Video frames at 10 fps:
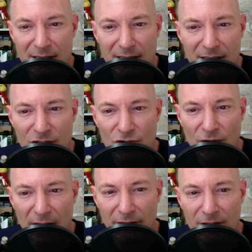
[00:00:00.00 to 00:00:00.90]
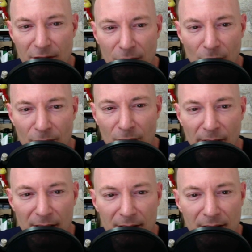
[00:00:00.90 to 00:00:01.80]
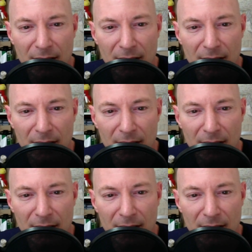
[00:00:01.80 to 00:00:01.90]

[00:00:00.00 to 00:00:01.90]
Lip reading: against traveling to North Korea,